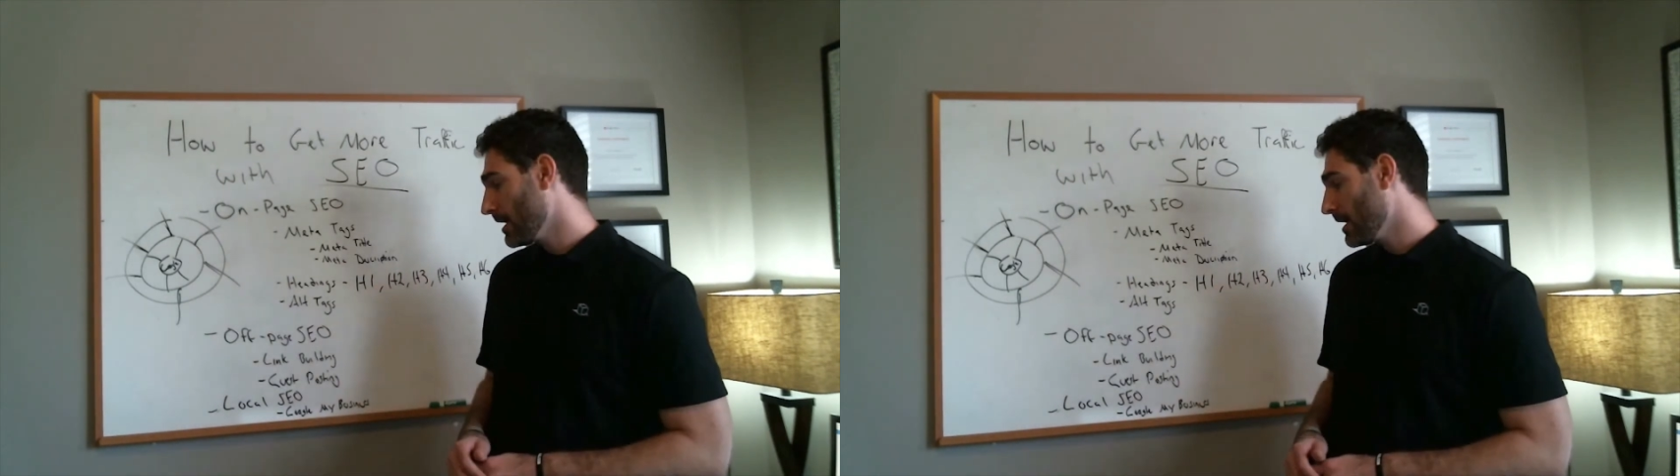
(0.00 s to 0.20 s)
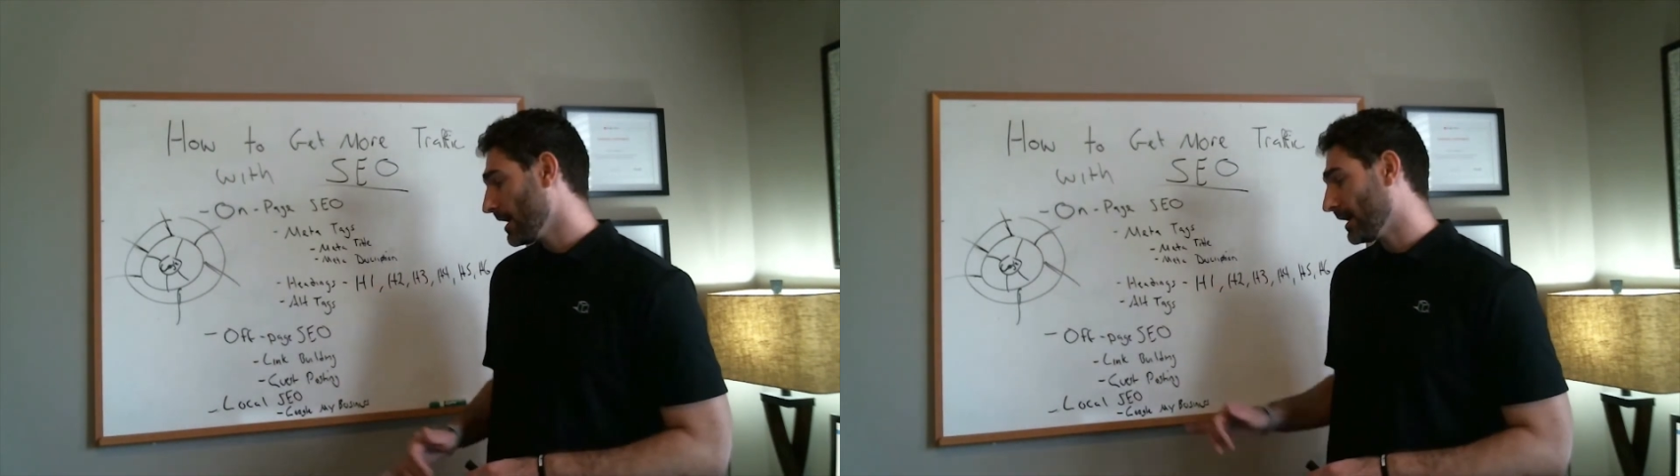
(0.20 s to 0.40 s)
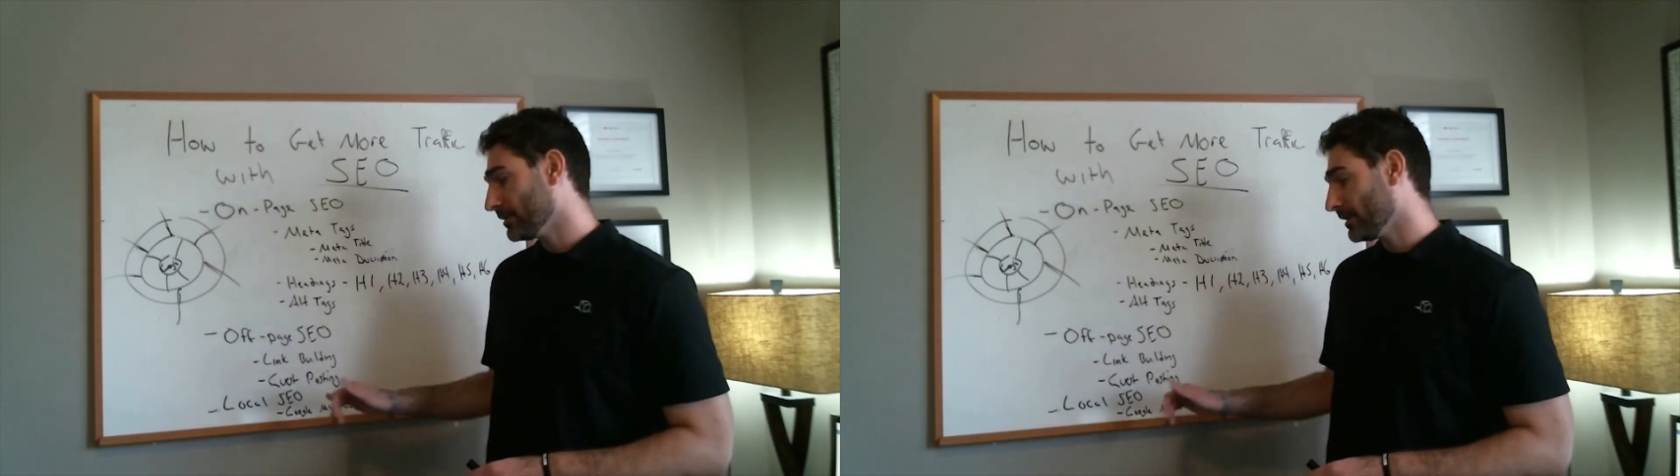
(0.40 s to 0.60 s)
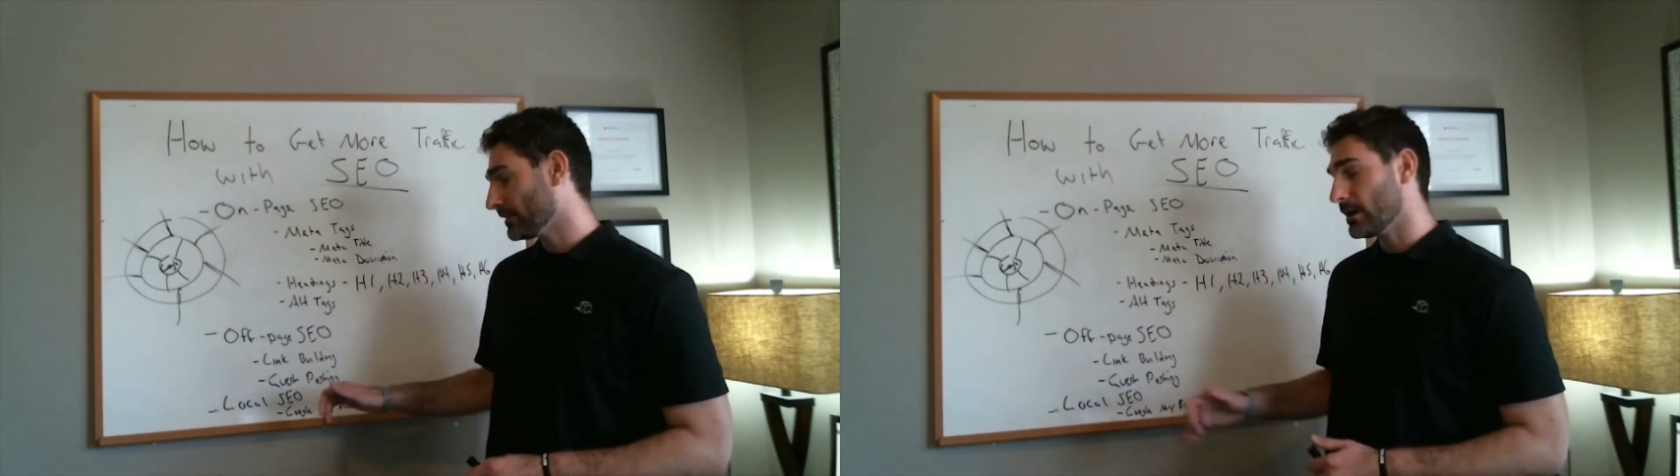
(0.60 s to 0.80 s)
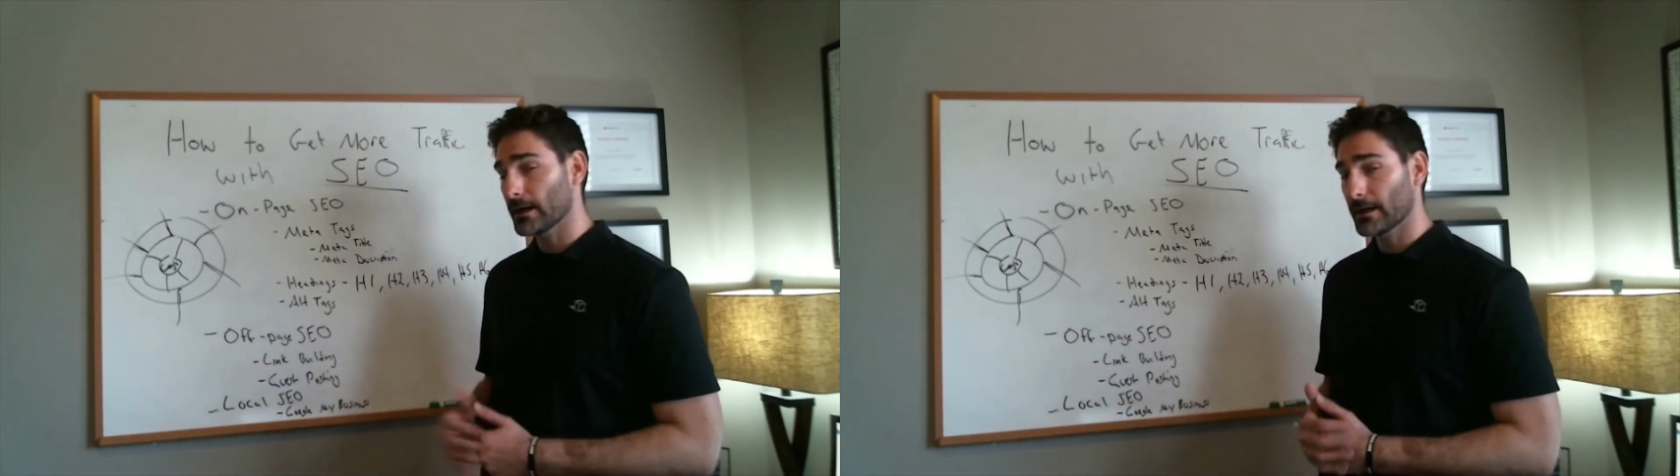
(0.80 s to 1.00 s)
and you'll have to
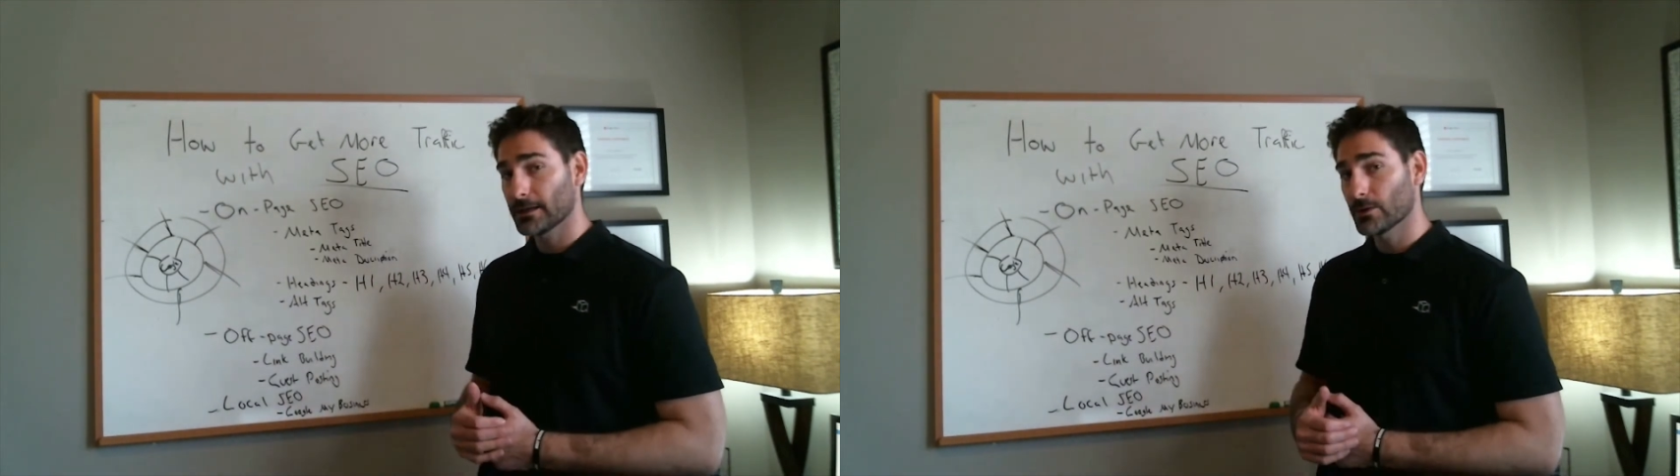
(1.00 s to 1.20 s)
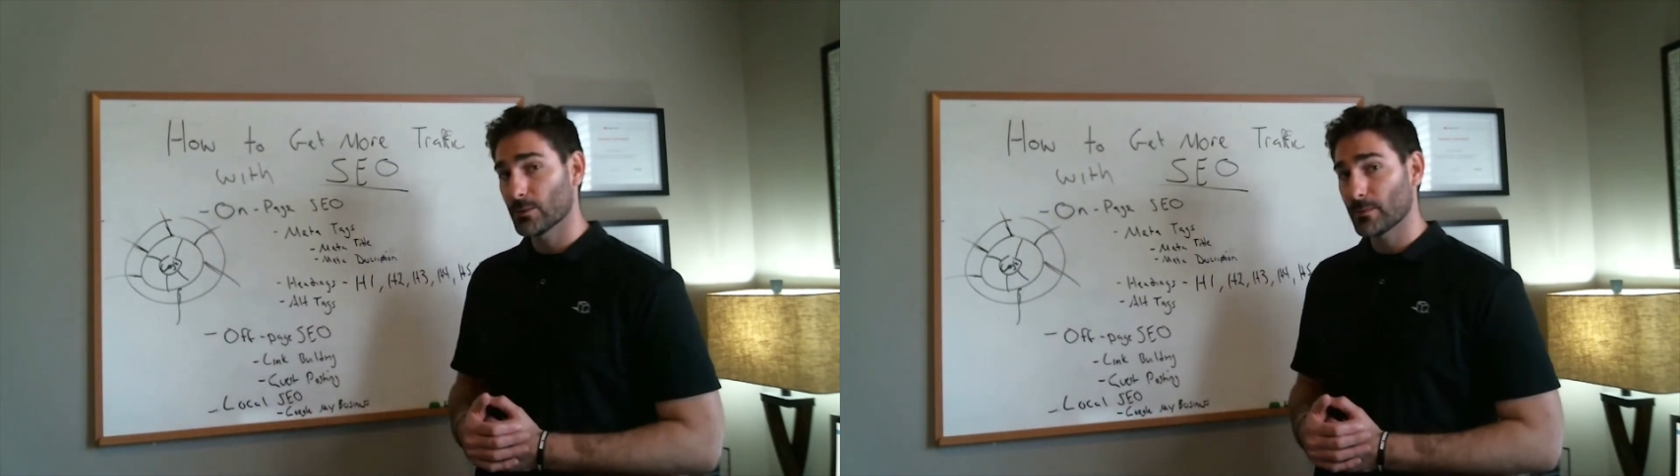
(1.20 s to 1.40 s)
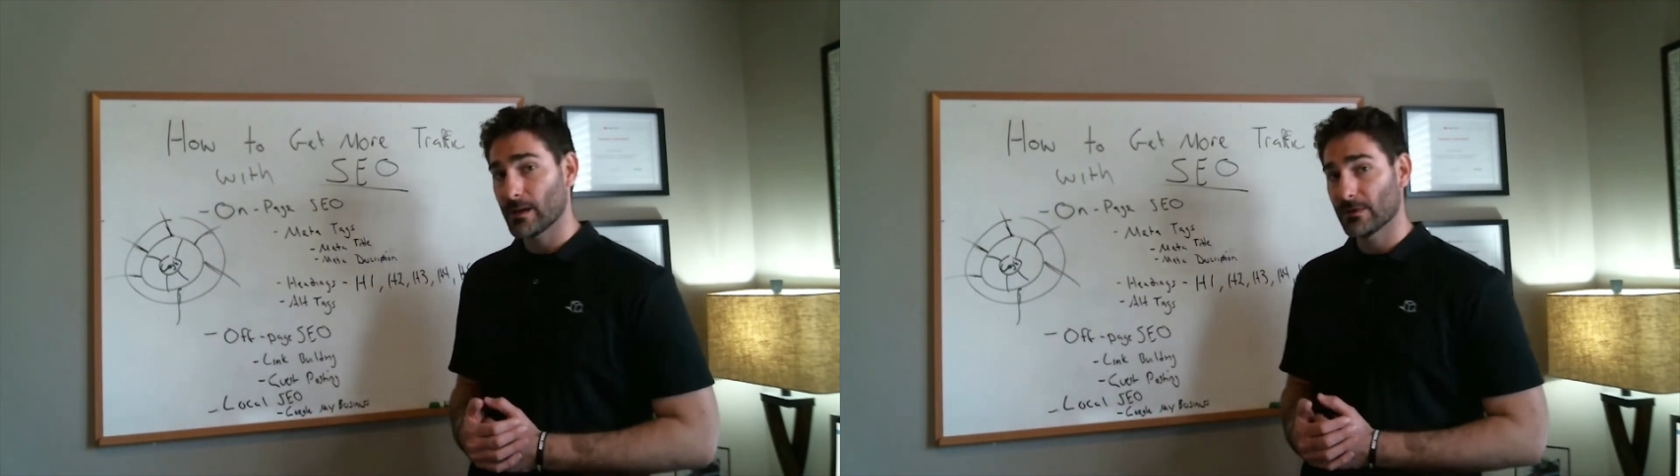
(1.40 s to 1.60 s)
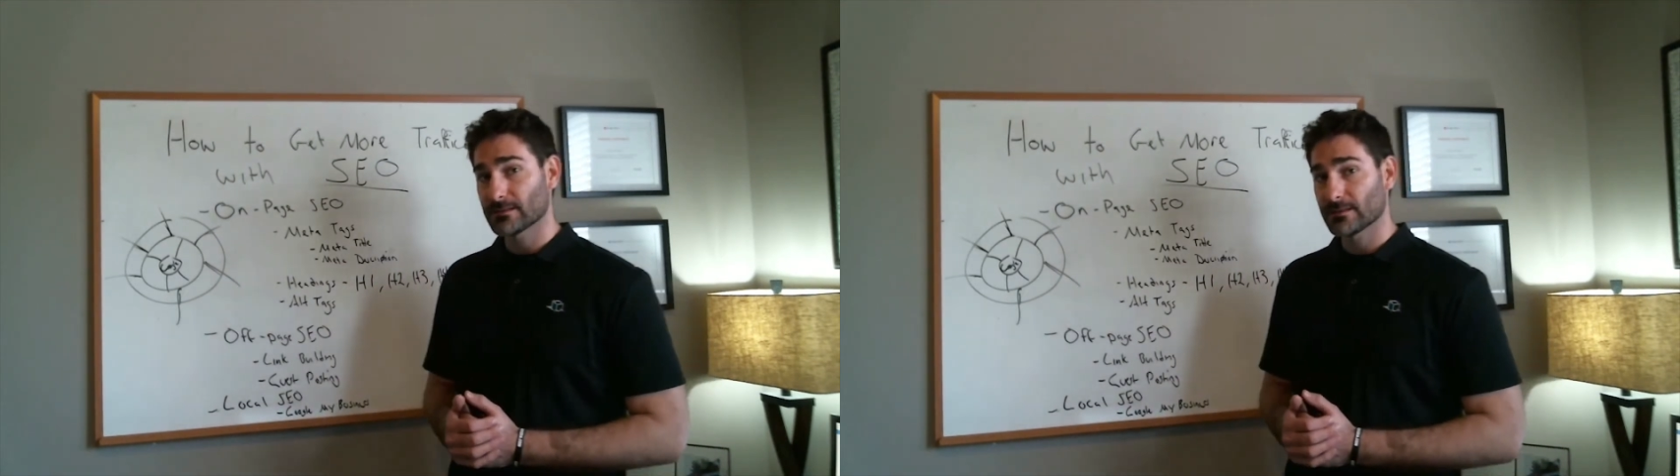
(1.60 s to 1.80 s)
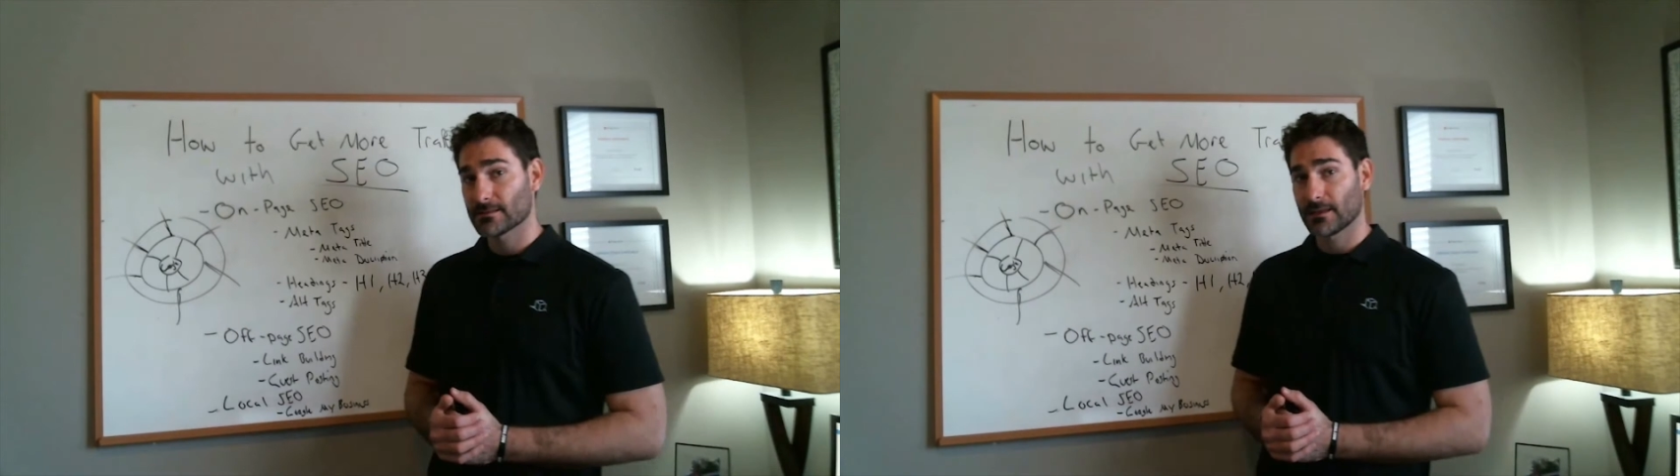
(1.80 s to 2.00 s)
log into Google My
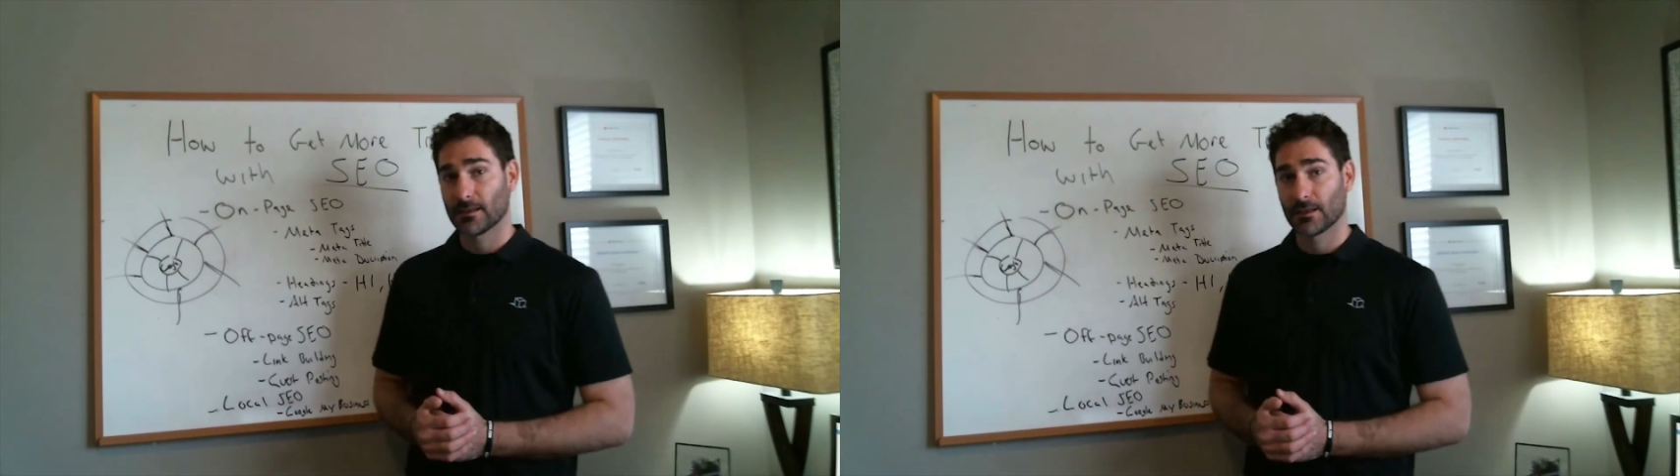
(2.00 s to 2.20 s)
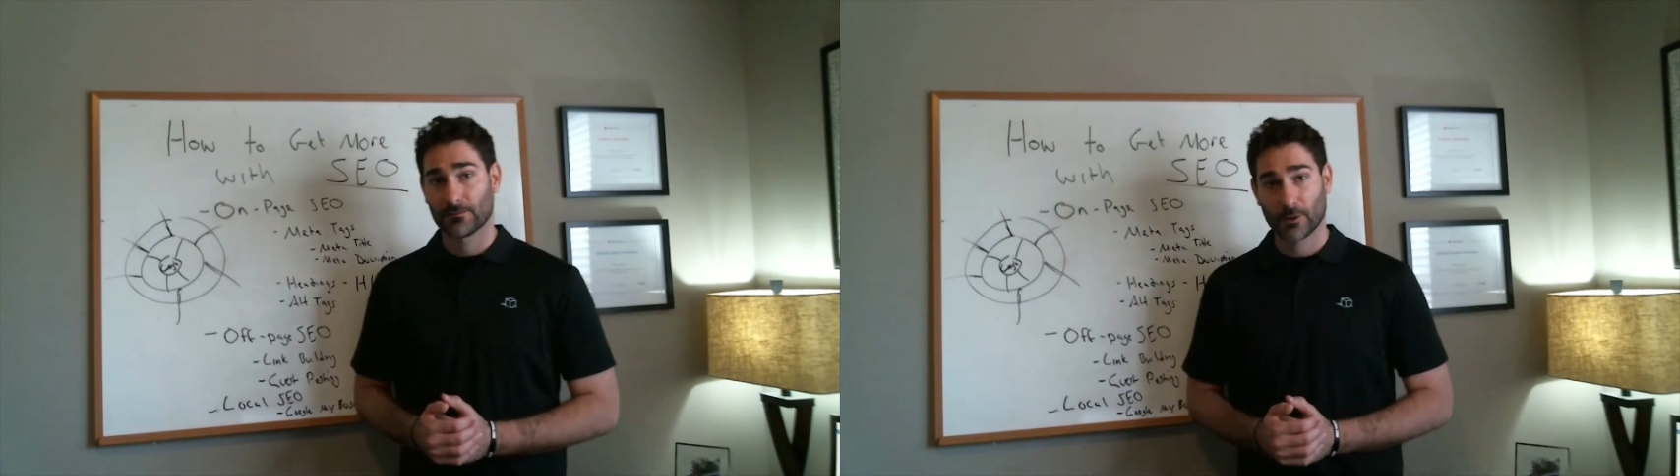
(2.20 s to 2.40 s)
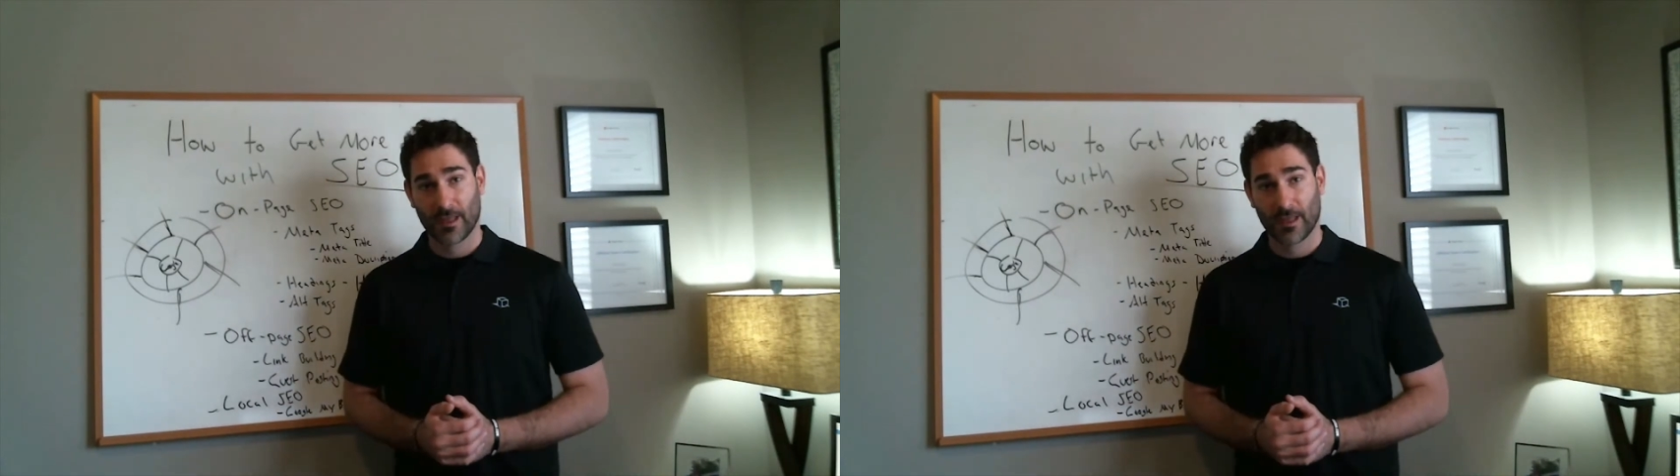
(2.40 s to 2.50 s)
Business and confirm